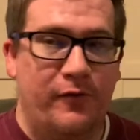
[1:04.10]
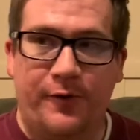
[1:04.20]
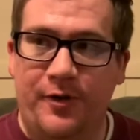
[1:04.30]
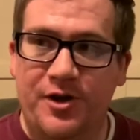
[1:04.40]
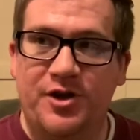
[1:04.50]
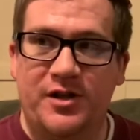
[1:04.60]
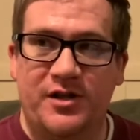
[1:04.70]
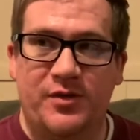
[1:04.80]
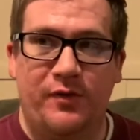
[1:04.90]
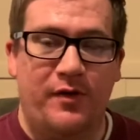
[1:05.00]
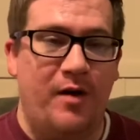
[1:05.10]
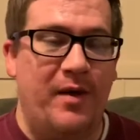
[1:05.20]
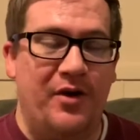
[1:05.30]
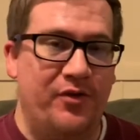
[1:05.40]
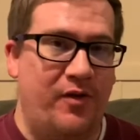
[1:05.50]
Christians to have come
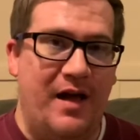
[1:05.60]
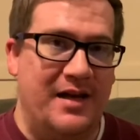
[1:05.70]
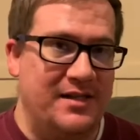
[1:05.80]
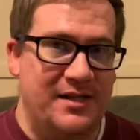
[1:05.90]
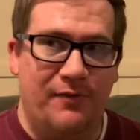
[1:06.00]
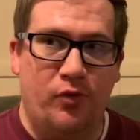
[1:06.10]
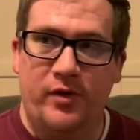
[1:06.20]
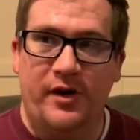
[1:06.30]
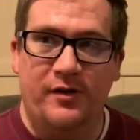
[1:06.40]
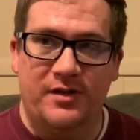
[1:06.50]
out in the last several years.